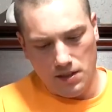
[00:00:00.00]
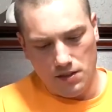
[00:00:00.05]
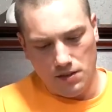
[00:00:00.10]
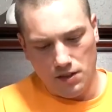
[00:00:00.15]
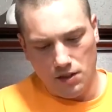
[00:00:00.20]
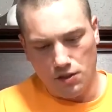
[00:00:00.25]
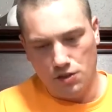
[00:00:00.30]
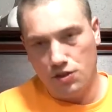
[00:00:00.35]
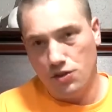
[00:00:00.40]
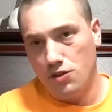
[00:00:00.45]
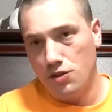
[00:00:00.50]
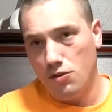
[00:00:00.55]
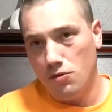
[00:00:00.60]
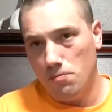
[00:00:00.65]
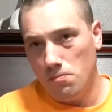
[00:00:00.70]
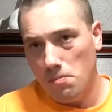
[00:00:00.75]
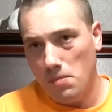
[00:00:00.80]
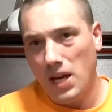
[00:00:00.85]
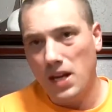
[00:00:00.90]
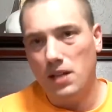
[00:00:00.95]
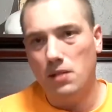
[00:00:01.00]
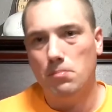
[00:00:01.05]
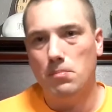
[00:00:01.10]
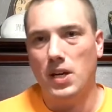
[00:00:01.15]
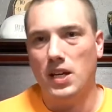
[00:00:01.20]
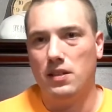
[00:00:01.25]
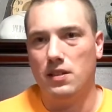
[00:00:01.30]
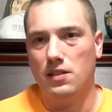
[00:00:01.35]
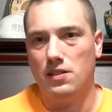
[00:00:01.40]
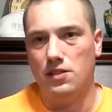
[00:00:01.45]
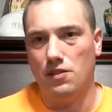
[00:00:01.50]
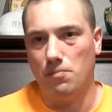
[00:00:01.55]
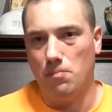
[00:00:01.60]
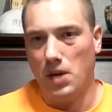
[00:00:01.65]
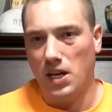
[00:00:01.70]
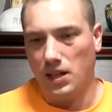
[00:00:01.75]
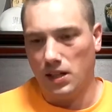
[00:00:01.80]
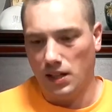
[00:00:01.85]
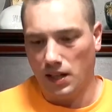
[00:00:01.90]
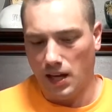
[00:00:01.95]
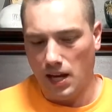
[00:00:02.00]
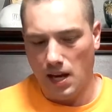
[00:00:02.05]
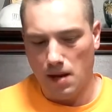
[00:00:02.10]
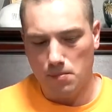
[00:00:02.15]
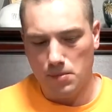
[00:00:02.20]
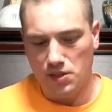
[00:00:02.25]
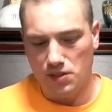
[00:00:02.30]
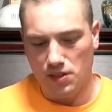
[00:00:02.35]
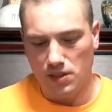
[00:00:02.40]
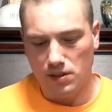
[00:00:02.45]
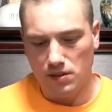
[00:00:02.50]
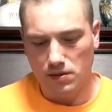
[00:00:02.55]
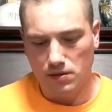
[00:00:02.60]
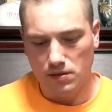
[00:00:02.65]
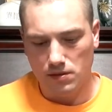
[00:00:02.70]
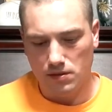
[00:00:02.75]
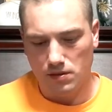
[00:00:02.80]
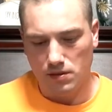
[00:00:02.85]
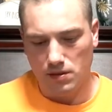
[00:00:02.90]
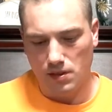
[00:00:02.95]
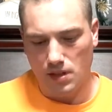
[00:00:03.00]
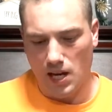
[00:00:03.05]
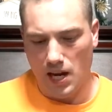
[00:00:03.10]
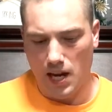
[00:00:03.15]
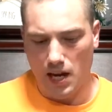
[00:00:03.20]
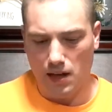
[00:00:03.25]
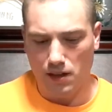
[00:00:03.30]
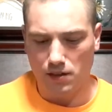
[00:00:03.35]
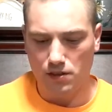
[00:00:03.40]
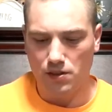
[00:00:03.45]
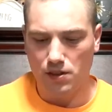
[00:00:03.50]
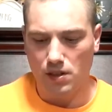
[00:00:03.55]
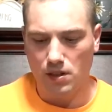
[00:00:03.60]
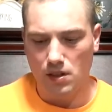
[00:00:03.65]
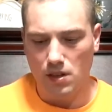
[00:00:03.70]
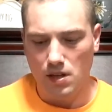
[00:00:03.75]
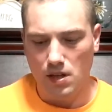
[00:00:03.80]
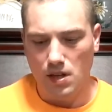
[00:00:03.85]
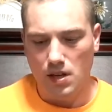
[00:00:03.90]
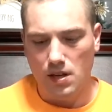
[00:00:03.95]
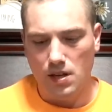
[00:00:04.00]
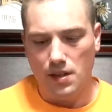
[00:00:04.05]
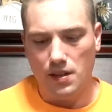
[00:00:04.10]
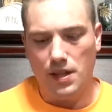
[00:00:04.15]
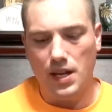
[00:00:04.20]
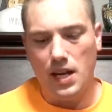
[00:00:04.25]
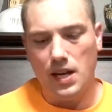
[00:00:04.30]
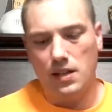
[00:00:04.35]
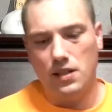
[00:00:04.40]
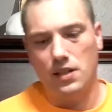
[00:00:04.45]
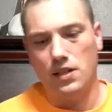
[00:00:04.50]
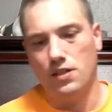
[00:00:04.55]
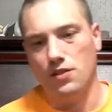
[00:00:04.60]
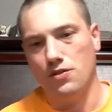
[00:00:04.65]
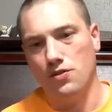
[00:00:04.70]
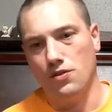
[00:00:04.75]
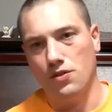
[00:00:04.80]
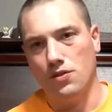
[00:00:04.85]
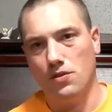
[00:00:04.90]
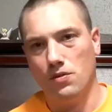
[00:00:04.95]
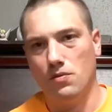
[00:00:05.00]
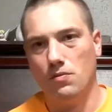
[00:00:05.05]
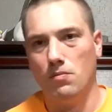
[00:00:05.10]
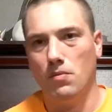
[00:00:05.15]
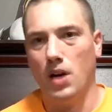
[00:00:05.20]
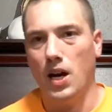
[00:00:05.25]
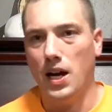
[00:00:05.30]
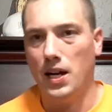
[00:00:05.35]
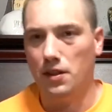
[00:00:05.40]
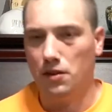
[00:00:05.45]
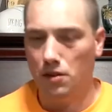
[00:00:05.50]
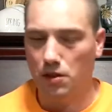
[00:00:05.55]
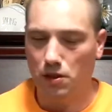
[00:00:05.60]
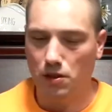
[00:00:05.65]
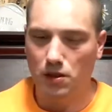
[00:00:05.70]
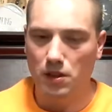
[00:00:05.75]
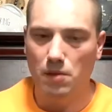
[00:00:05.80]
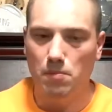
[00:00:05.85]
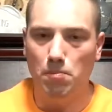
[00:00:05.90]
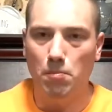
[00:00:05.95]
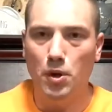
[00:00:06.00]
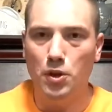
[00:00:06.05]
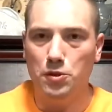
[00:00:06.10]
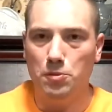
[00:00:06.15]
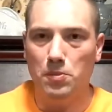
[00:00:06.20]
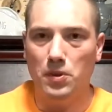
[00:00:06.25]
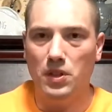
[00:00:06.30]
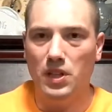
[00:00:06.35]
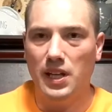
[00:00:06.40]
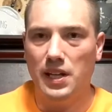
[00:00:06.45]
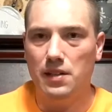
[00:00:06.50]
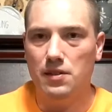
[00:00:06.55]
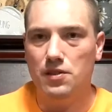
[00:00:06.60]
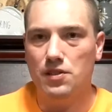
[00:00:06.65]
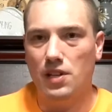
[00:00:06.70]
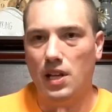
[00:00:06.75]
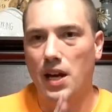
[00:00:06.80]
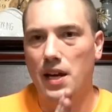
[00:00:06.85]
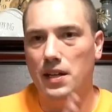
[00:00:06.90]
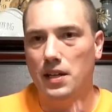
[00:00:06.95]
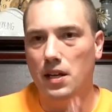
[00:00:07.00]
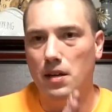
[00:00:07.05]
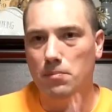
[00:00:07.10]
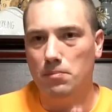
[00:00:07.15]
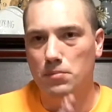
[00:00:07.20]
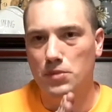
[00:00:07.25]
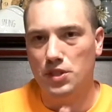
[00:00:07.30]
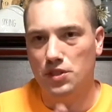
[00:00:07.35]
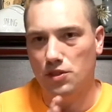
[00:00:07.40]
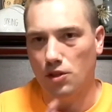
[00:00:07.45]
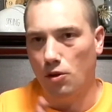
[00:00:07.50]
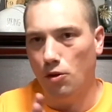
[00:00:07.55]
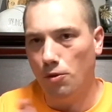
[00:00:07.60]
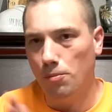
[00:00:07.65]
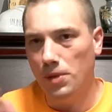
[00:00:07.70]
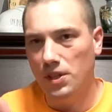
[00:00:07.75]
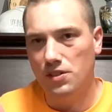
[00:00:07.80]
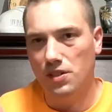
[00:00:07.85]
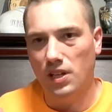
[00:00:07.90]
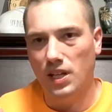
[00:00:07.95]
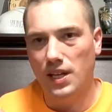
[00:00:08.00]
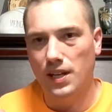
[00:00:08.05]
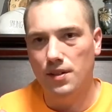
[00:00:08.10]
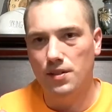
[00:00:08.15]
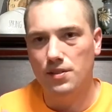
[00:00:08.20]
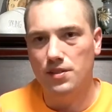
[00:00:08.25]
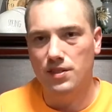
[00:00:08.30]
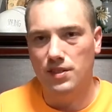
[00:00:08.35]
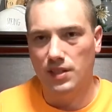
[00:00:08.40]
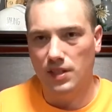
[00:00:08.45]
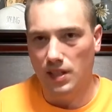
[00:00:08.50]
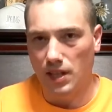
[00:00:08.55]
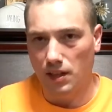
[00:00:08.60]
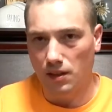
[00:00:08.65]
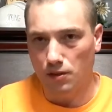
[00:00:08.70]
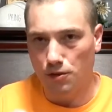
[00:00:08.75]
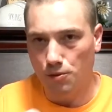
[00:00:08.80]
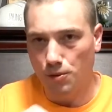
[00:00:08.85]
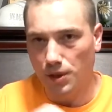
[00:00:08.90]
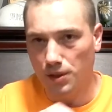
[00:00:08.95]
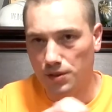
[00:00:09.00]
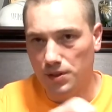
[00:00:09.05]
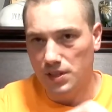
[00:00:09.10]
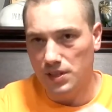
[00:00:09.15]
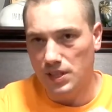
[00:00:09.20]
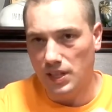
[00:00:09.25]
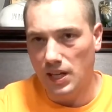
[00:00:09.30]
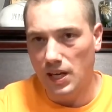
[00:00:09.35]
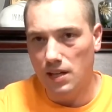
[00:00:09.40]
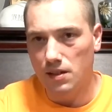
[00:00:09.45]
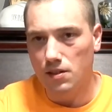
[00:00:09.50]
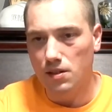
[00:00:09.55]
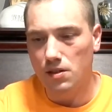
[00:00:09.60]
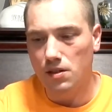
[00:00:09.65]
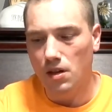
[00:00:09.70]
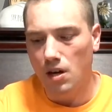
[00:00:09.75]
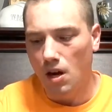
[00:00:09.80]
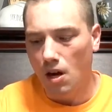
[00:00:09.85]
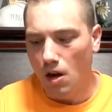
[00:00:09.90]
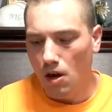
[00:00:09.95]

There's two main methods of making a Gambeson, and that is either multiple layers lined up, just a whole bunch of layers, and then quilted together,